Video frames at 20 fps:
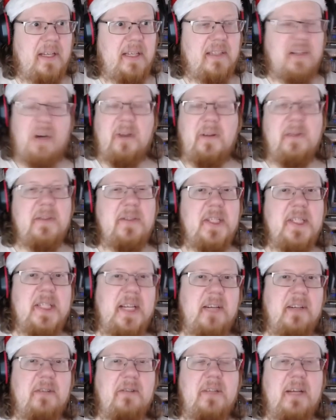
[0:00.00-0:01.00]
Colors in
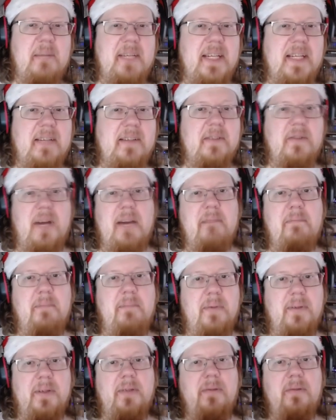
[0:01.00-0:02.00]
general. I mean, it, you have
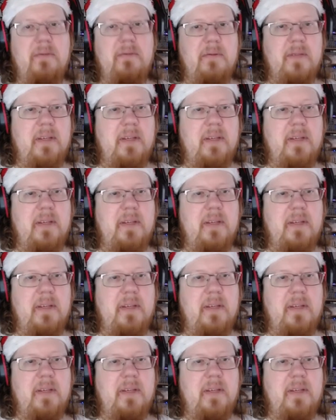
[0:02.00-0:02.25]
blue,